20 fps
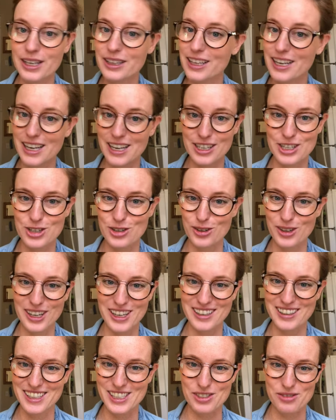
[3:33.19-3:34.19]
really
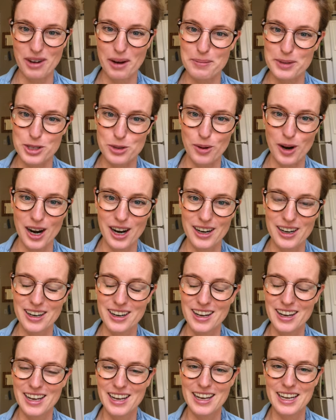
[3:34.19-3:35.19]
enjoyed this repertoire.
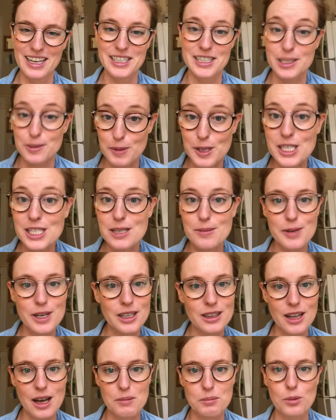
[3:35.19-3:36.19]
It speaks to me
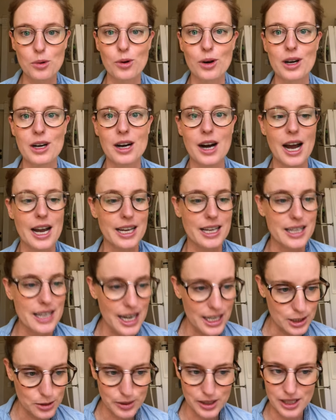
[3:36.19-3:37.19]
a lot more, I
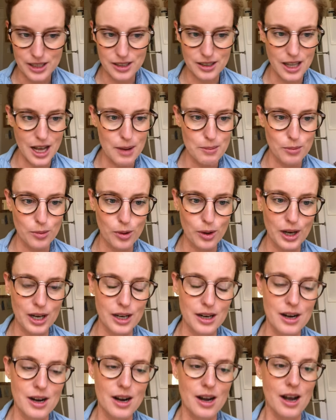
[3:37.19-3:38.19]
connect with it a lot
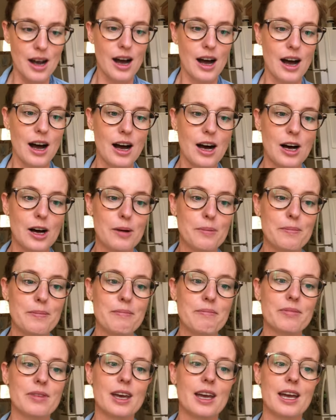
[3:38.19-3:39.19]
more,
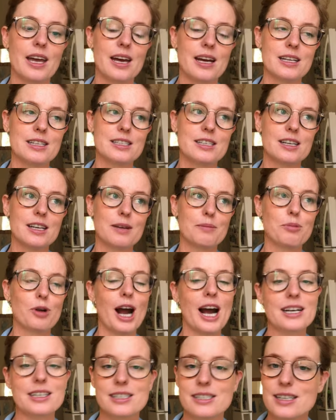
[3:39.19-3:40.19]
um, and
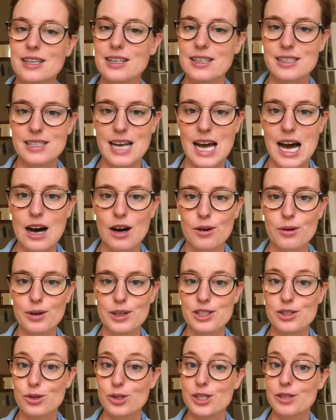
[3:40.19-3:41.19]
practicing is now
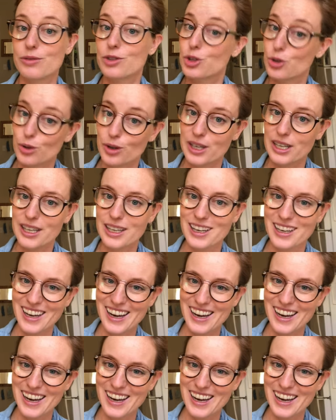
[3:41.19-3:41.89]
a source of joy